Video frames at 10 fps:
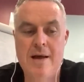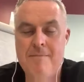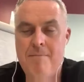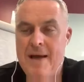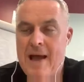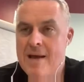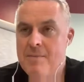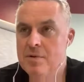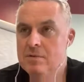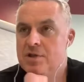being
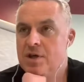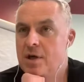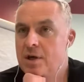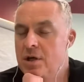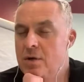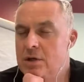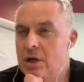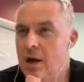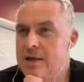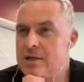able to
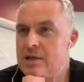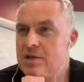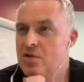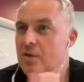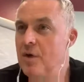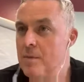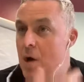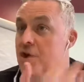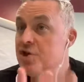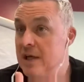utilise the sort of
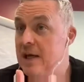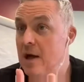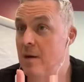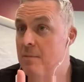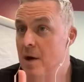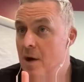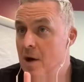commercial income